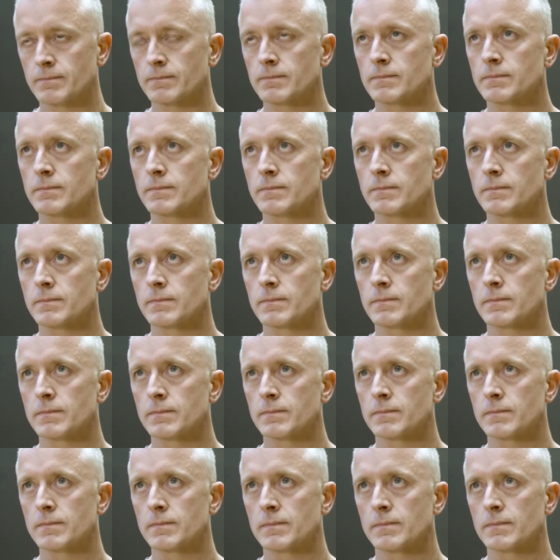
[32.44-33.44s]

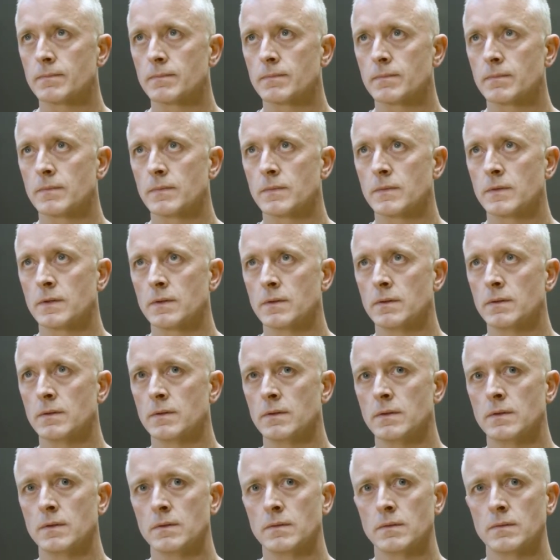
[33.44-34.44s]

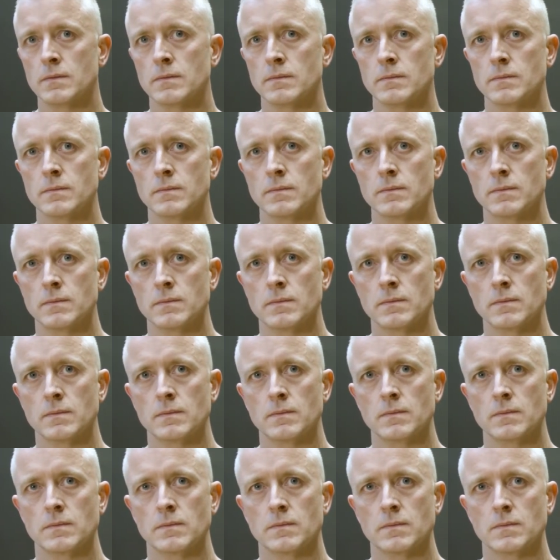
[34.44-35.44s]

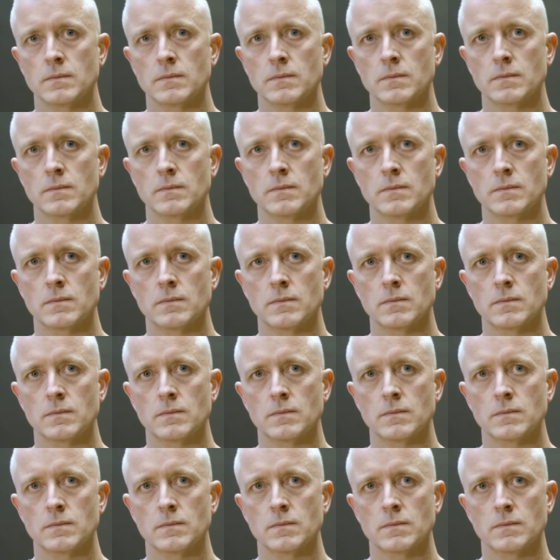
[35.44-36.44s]

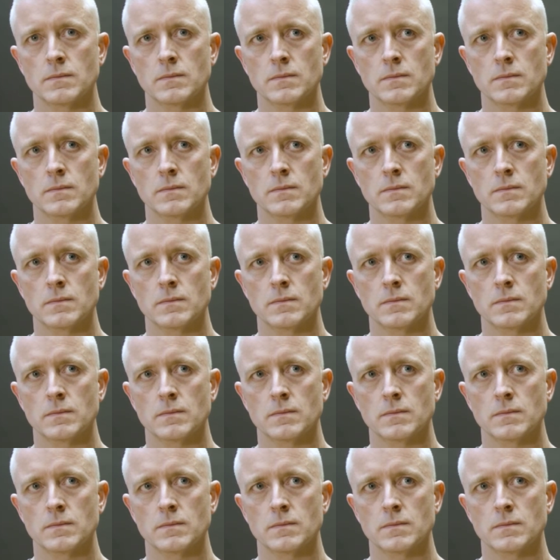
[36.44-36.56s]
This person isn't speaking.